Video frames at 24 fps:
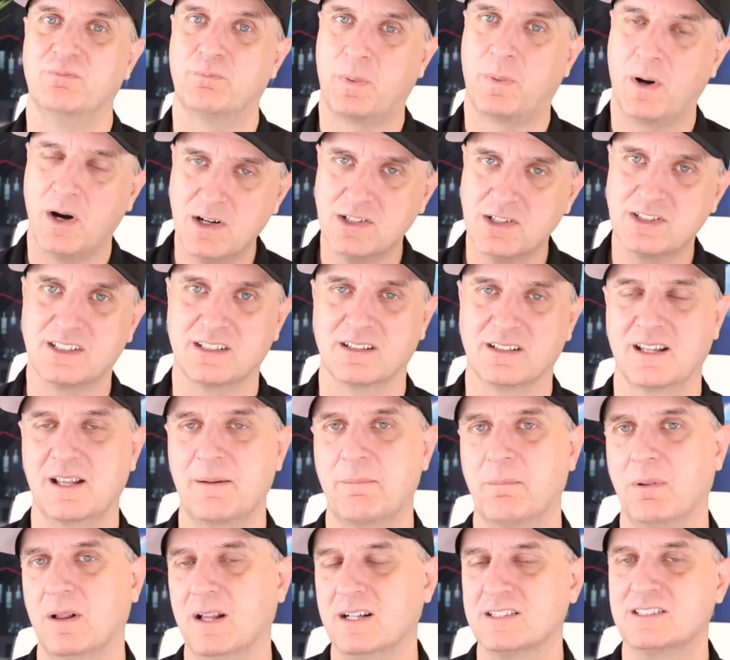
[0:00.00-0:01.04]

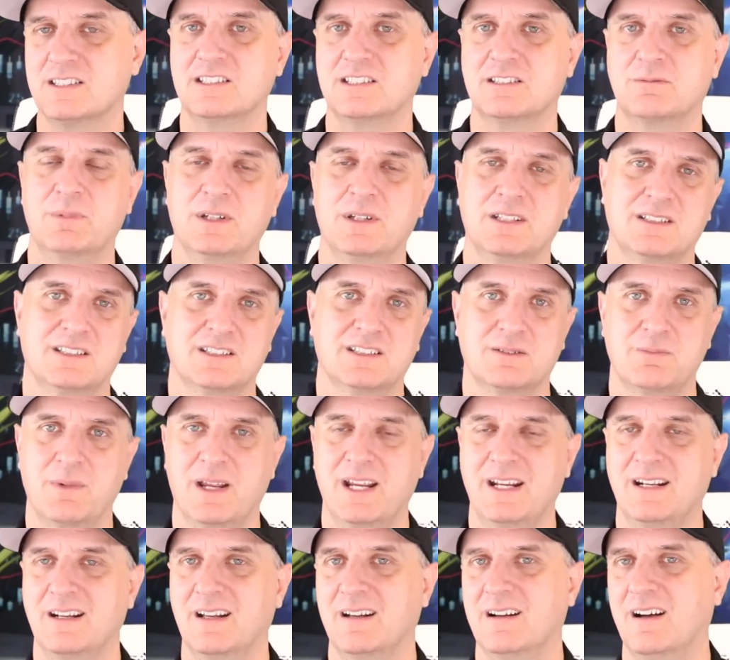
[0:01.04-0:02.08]
personally, plus his business
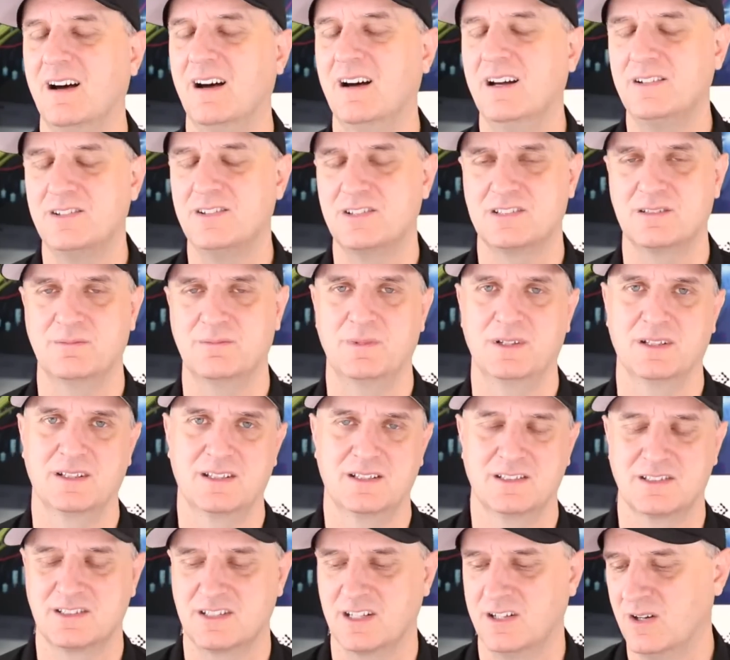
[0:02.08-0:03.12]
made hundreds of
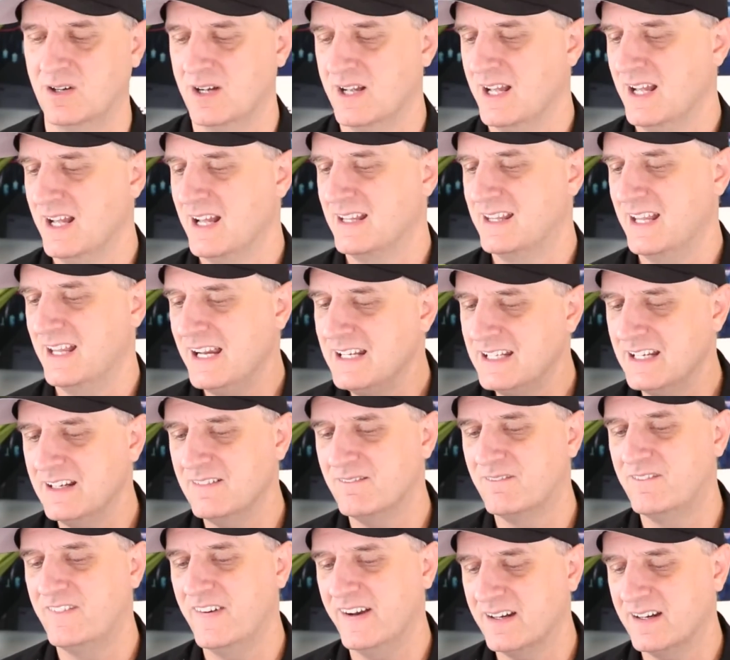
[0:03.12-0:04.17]
millions. So they
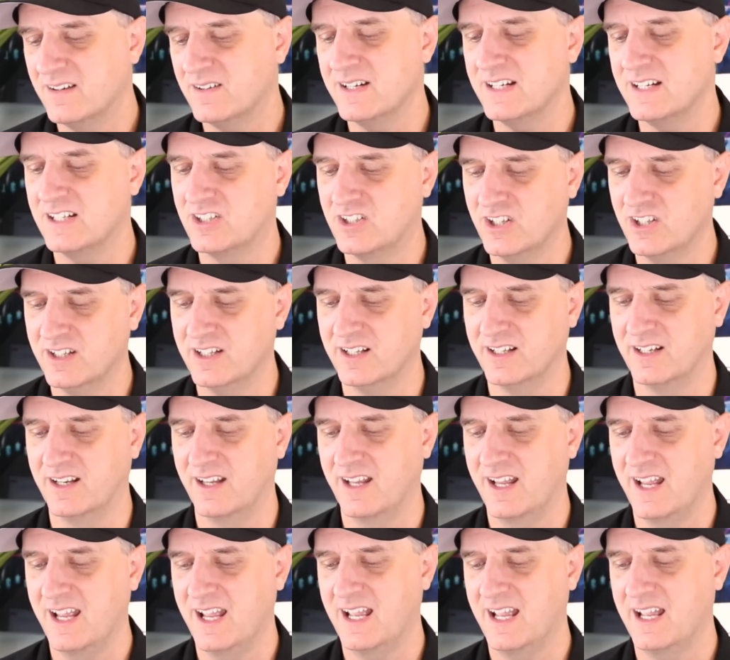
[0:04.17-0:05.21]
did very good,
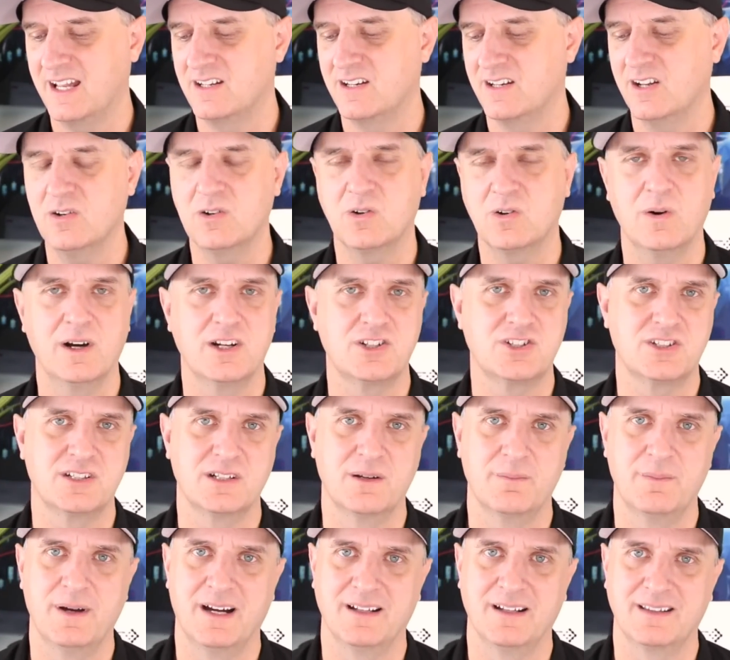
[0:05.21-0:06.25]
and no
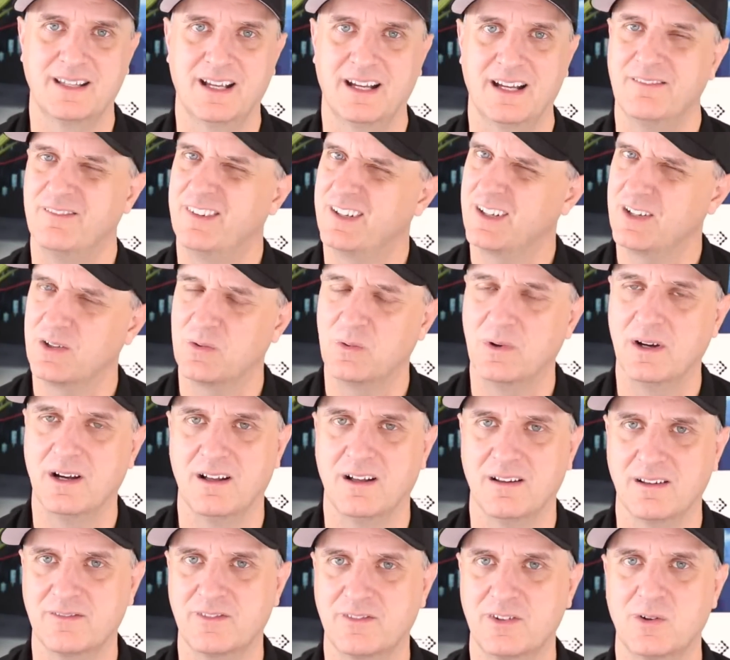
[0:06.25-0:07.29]
question about that. Very
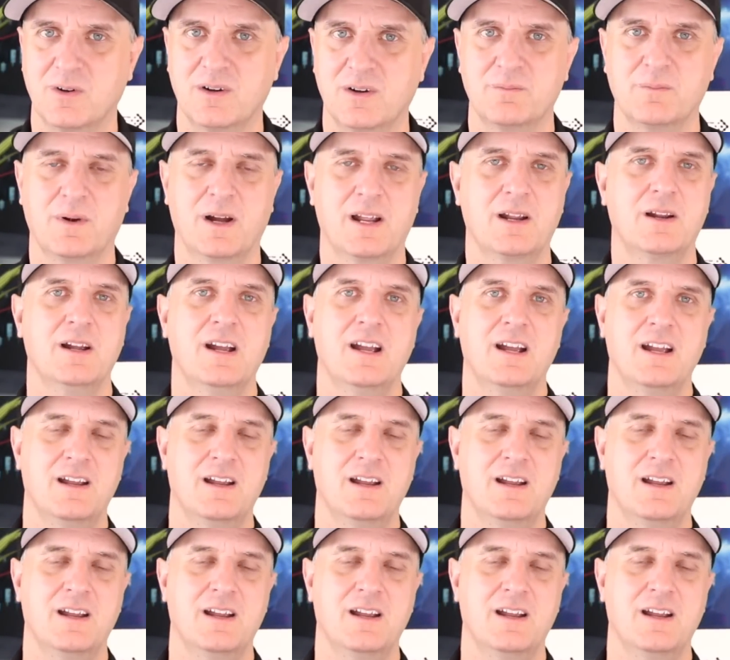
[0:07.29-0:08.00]
well. If you want, my